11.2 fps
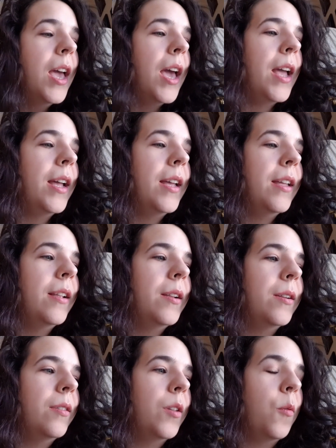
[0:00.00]

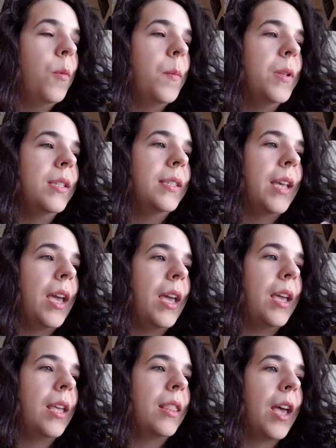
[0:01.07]
And there were women
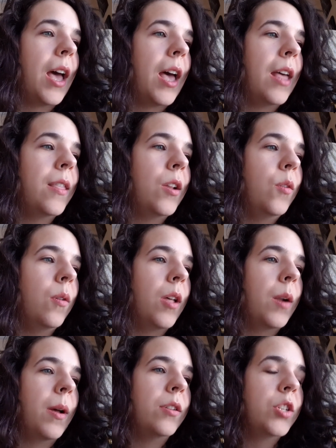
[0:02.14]
saying that they knew a
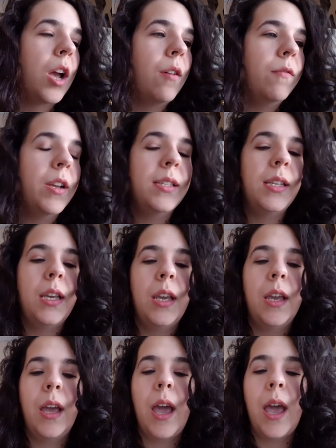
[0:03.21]
lot about child
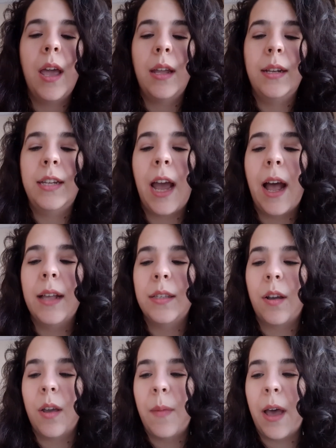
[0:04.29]
raising, and dads
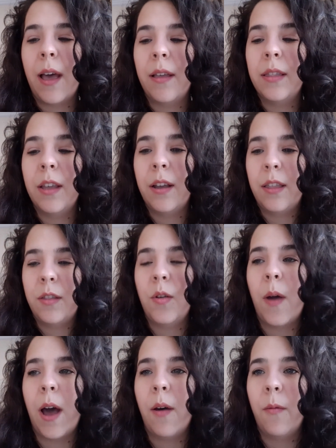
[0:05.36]
talking about they
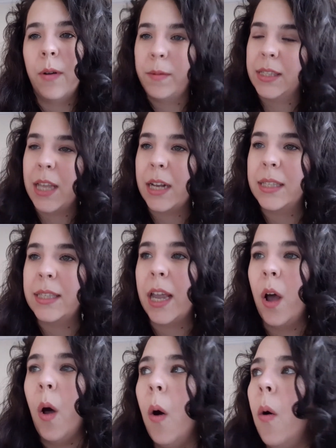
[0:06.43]
knew what it was like to stay
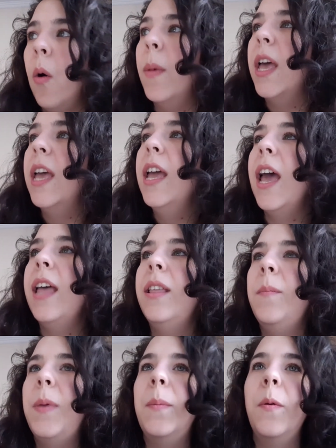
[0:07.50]
at home. And
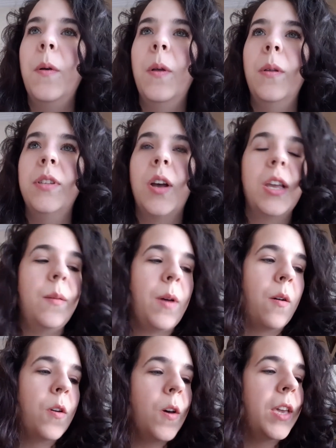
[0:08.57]
then people talking
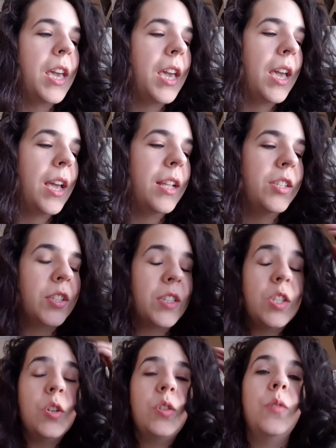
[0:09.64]
about cooking, and just
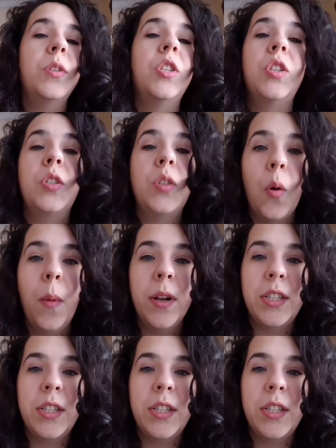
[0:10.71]
there was just so much